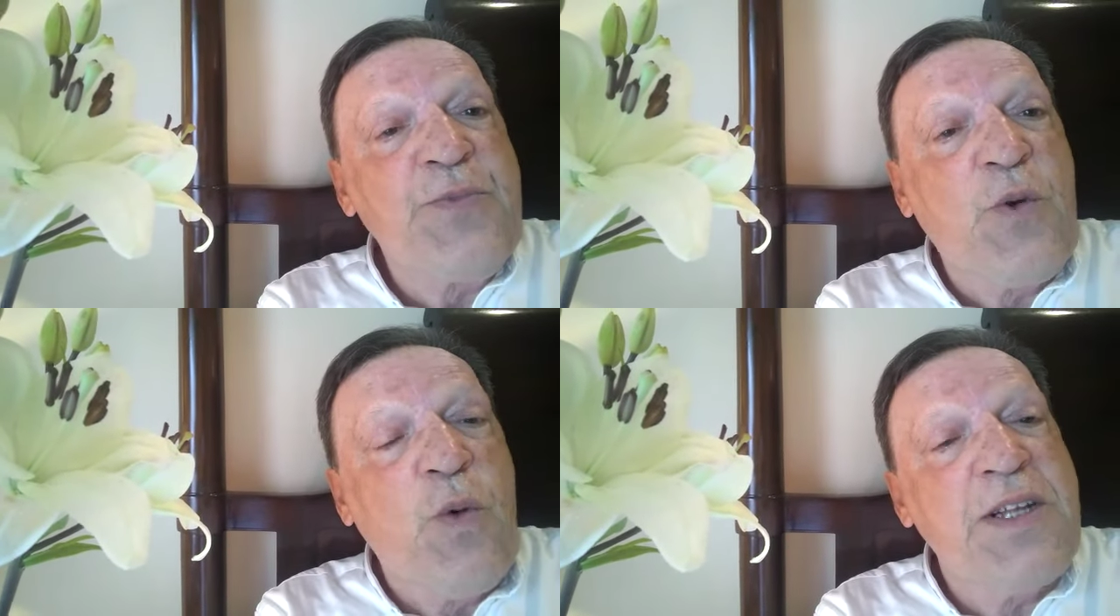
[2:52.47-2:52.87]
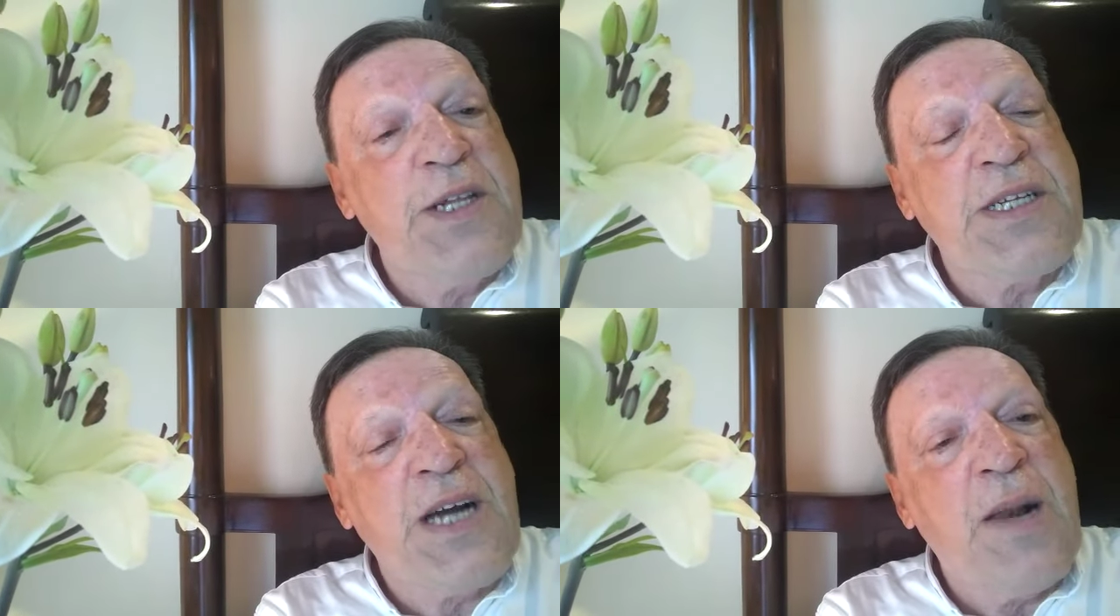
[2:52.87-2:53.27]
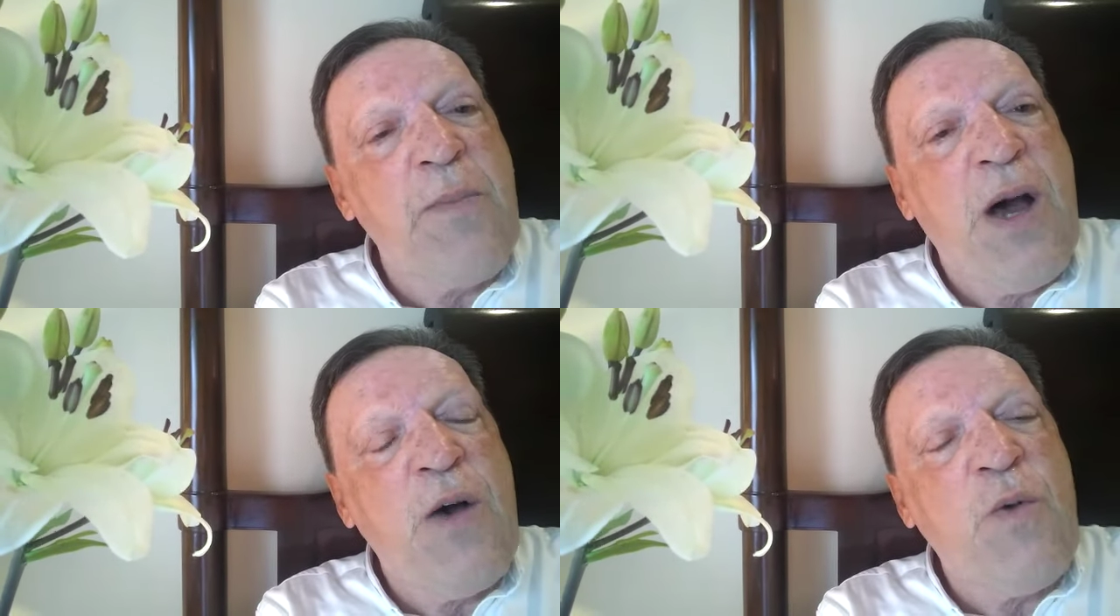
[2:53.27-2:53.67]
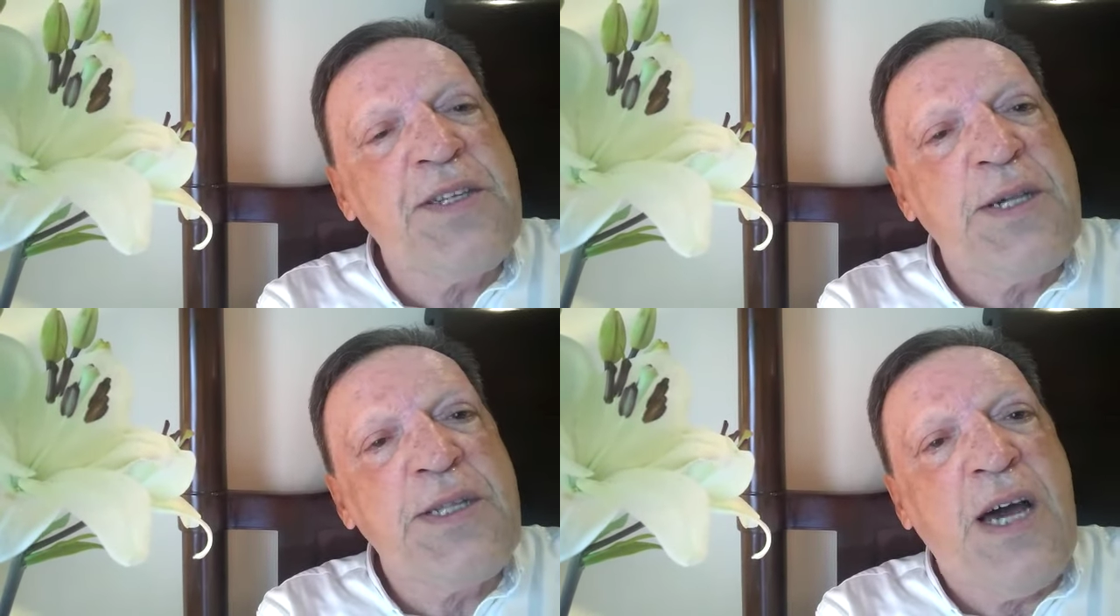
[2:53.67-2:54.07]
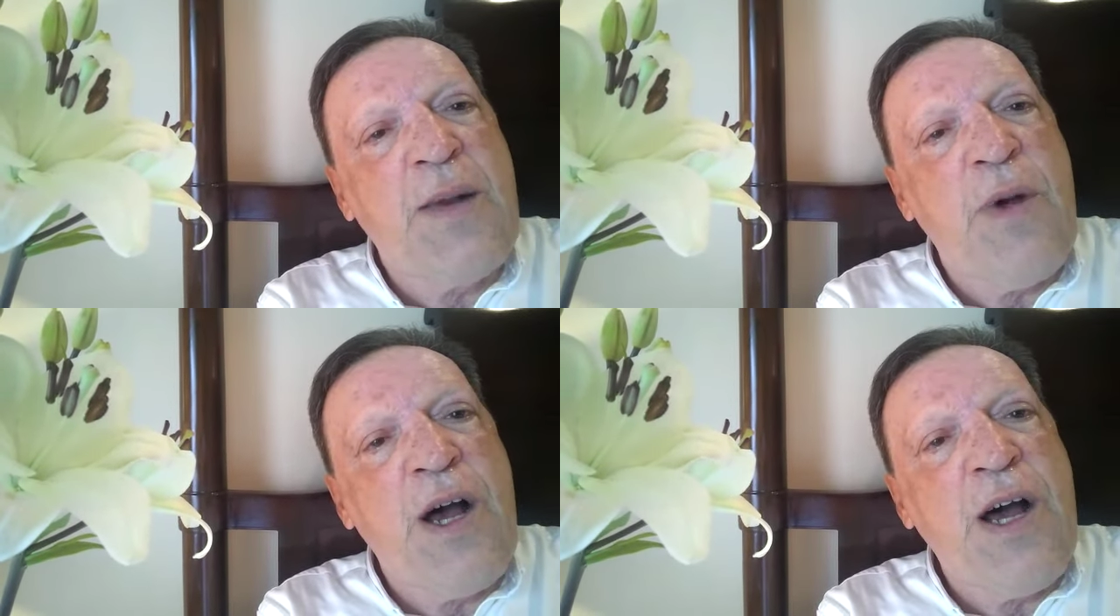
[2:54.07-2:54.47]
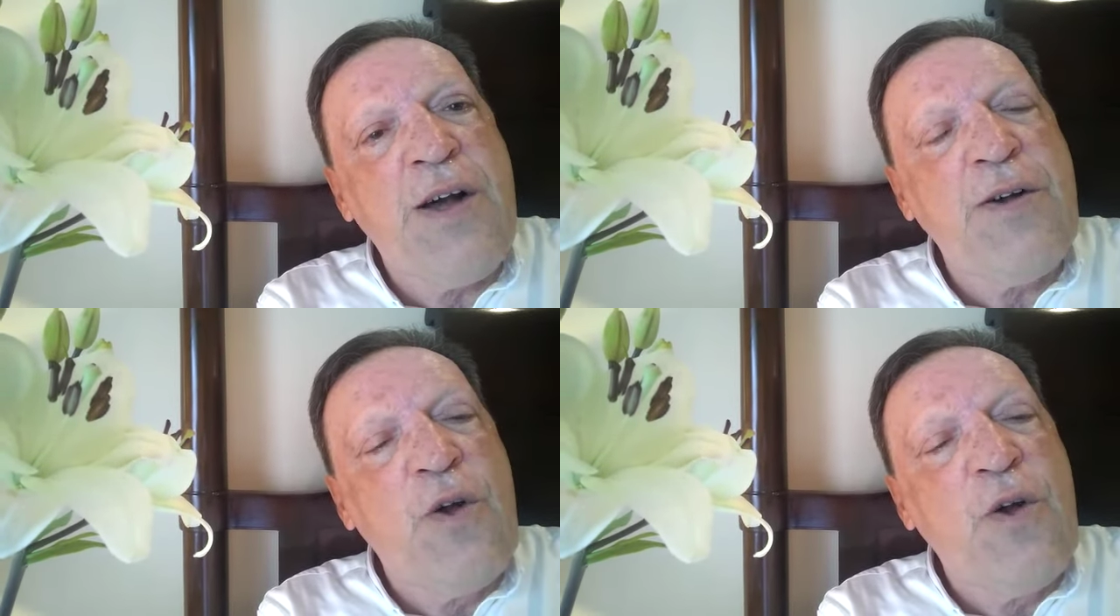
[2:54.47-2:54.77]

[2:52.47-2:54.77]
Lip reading: what is karma, what is dharma,